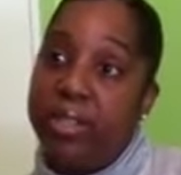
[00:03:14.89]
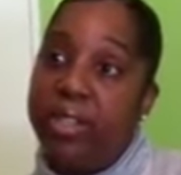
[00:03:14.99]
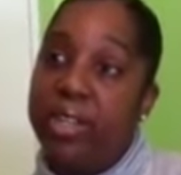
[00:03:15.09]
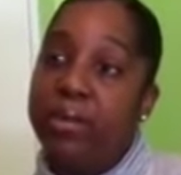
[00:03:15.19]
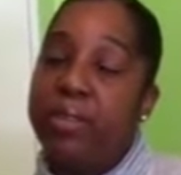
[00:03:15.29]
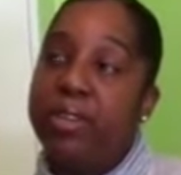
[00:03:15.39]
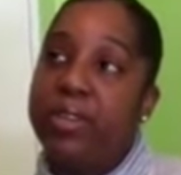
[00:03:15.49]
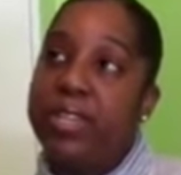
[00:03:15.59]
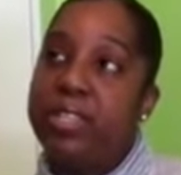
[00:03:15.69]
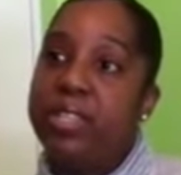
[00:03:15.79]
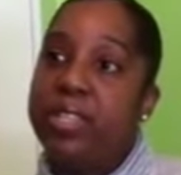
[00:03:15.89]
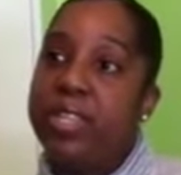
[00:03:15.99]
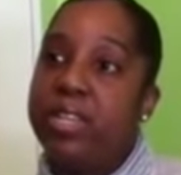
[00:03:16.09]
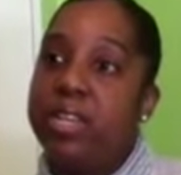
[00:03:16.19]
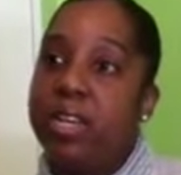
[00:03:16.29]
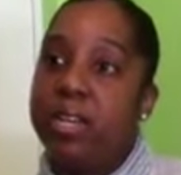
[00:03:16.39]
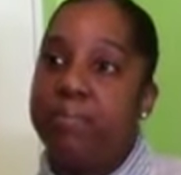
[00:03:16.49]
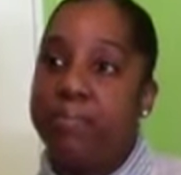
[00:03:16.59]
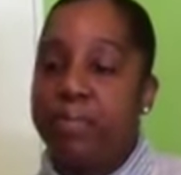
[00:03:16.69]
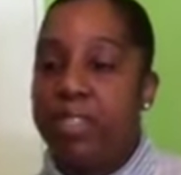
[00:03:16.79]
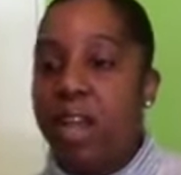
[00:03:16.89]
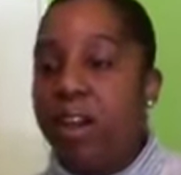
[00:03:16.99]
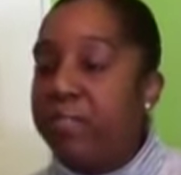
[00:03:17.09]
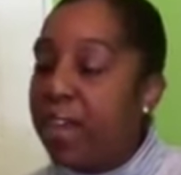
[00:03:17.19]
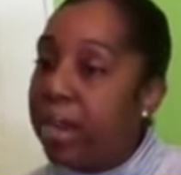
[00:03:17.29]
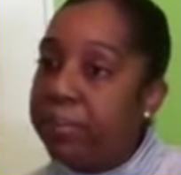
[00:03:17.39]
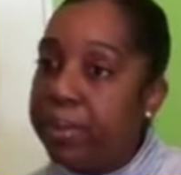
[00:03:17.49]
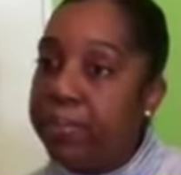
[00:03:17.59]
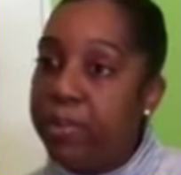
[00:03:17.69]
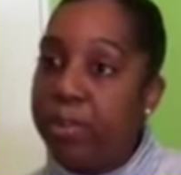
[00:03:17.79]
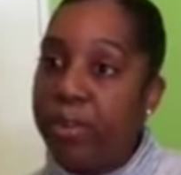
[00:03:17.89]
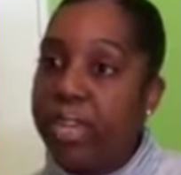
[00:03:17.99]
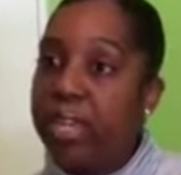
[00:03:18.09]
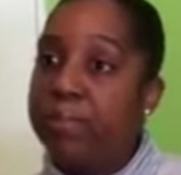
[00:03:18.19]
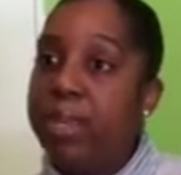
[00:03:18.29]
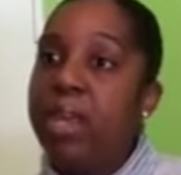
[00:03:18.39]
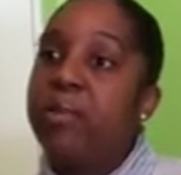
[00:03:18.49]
You know, there is the child development program,